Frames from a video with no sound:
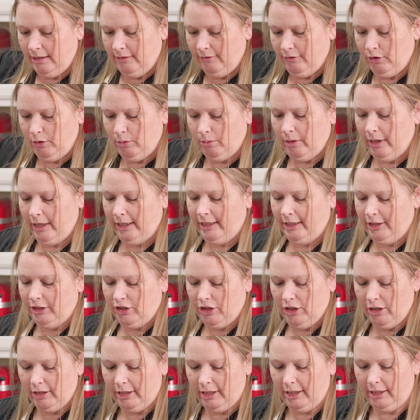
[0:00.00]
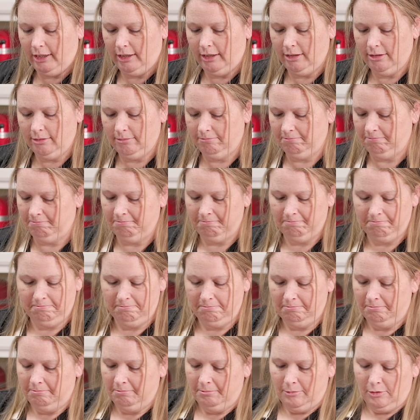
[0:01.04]
If you like it chunky,
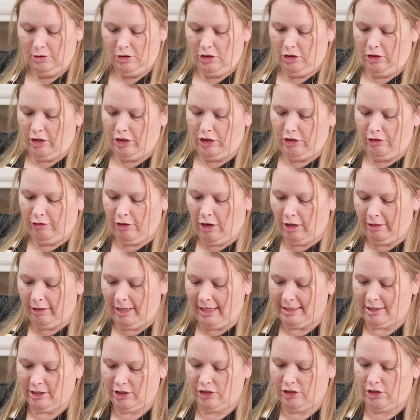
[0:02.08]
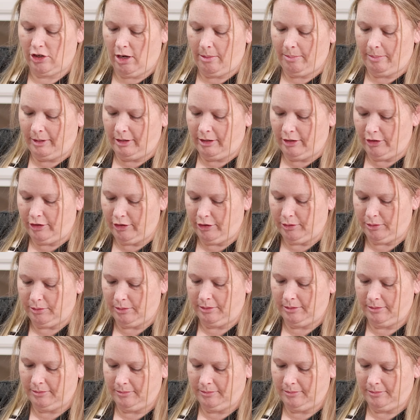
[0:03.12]
then you've got less chopping to do.